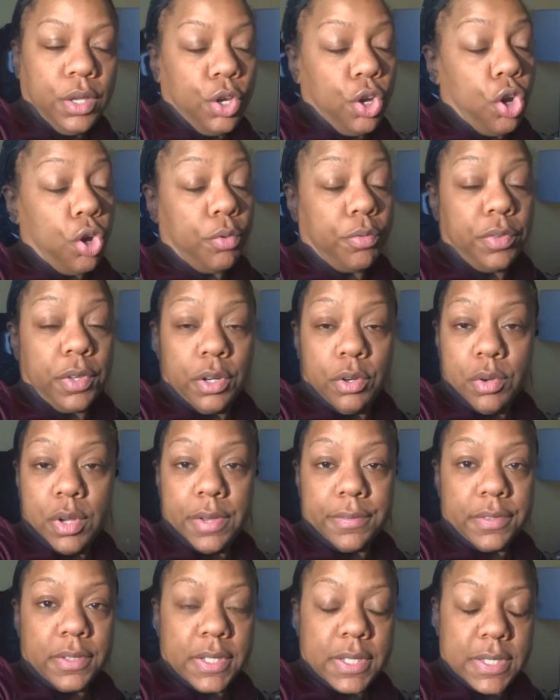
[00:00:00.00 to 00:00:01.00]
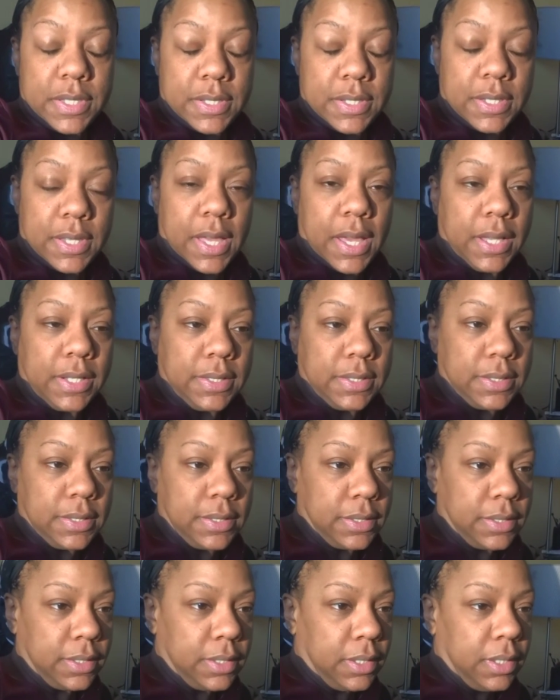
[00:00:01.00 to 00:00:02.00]
hopefully I don't have to listen to that.
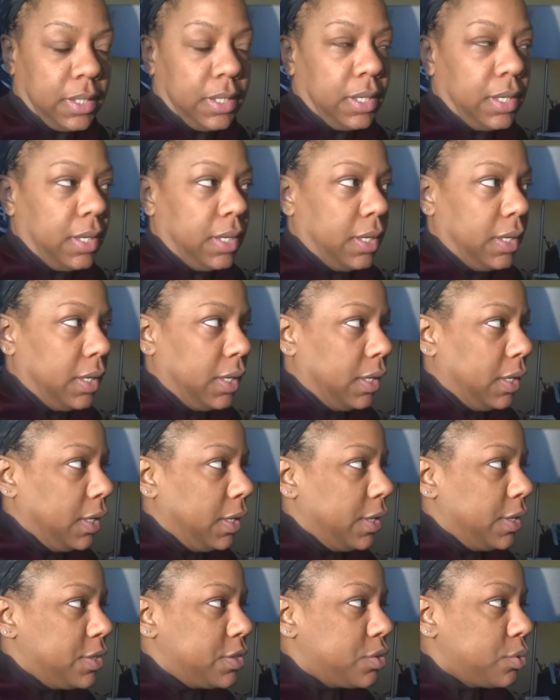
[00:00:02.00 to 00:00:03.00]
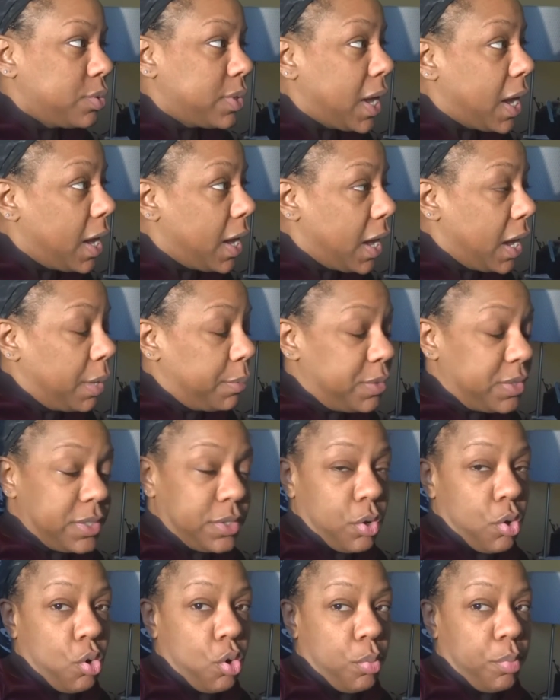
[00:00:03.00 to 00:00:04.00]
So yeah, I'm
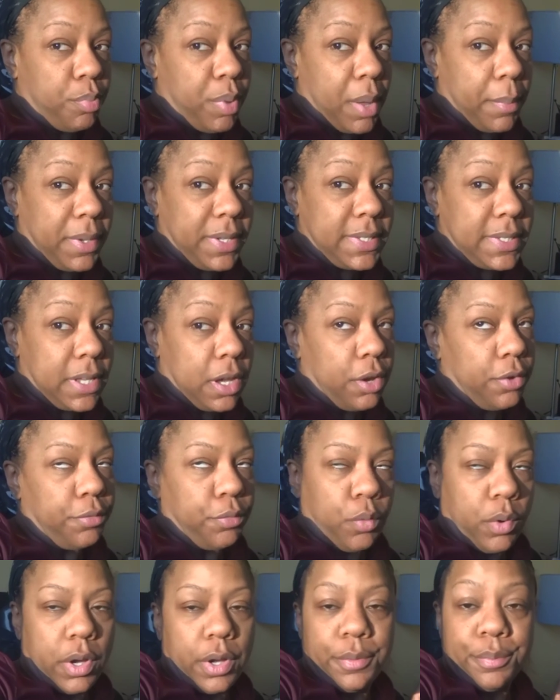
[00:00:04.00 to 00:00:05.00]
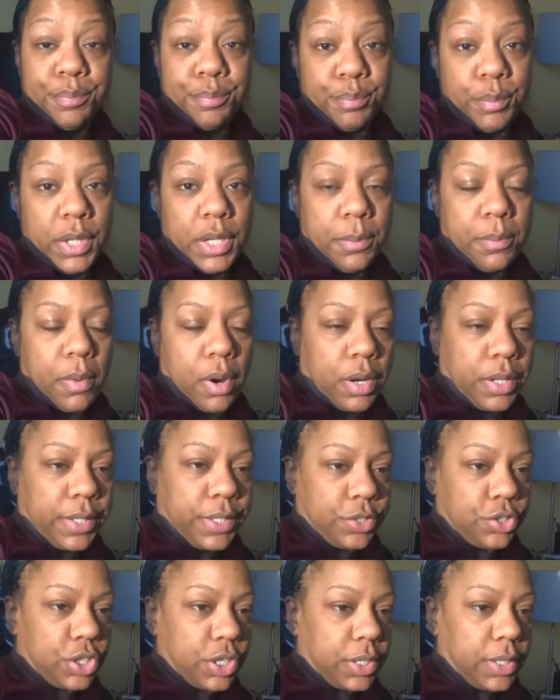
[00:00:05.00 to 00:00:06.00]
just home by myself. Well, me and
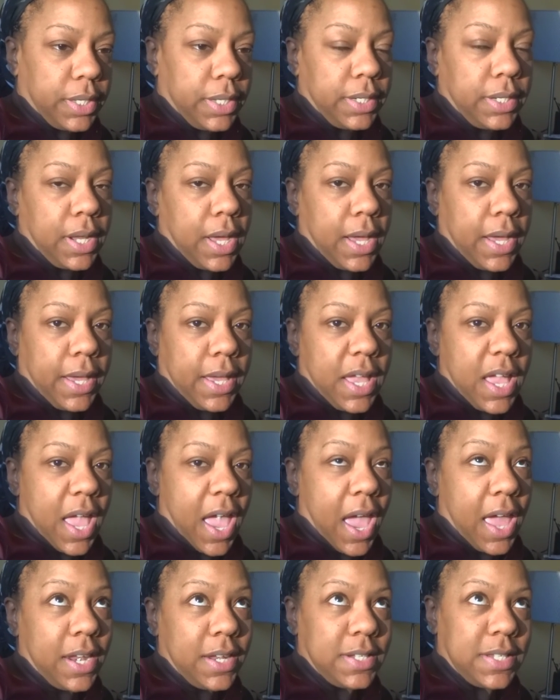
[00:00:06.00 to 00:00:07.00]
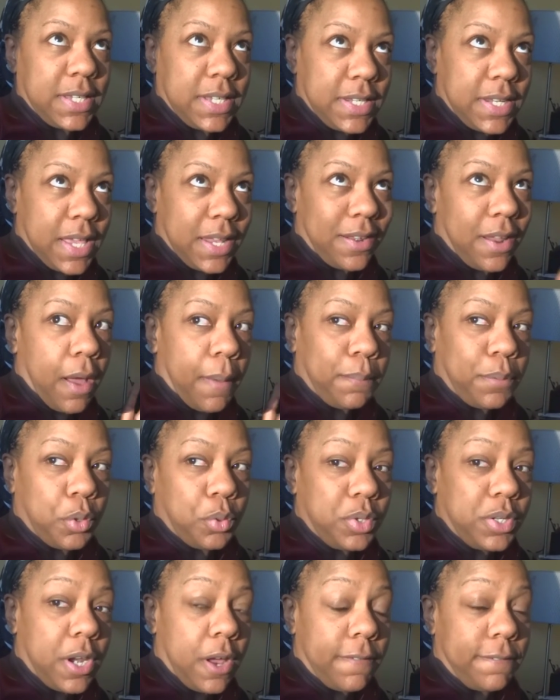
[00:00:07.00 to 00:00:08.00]
Marley chillin'. I edited and
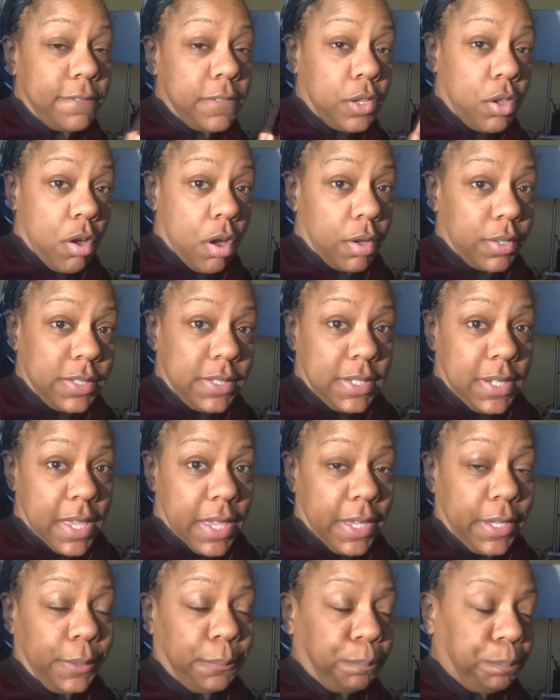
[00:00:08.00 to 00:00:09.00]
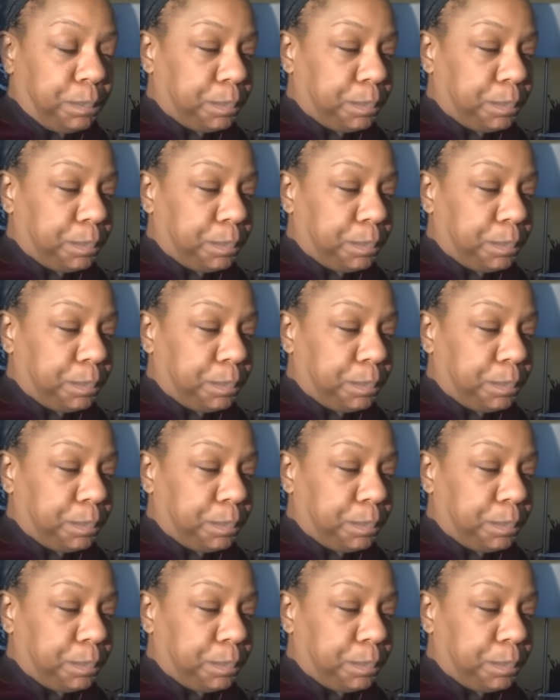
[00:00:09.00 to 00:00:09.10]
uploaded a vlog today